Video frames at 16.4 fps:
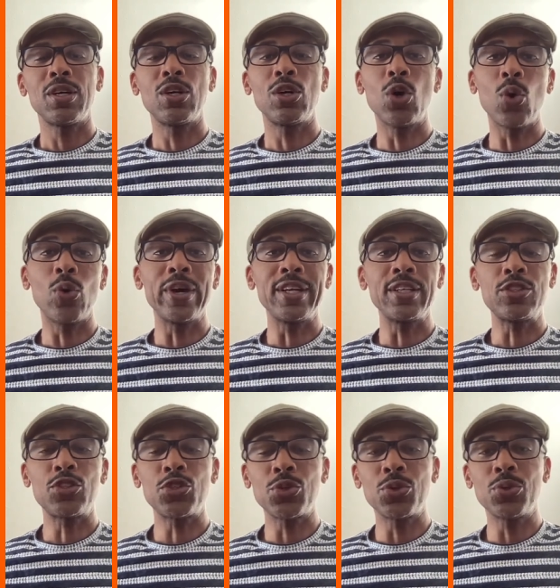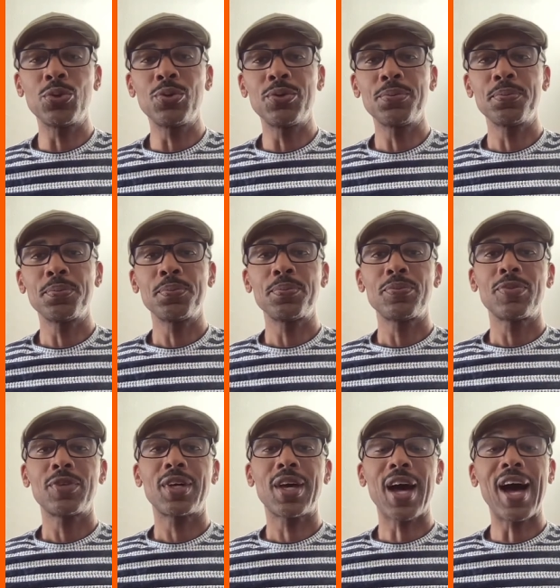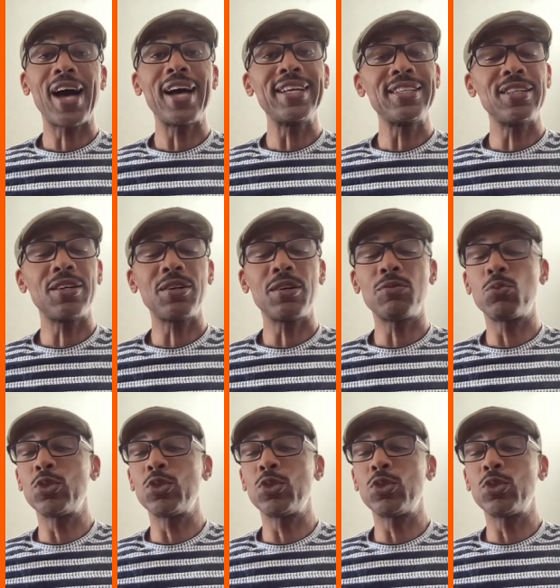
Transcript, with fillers: going to, kind of?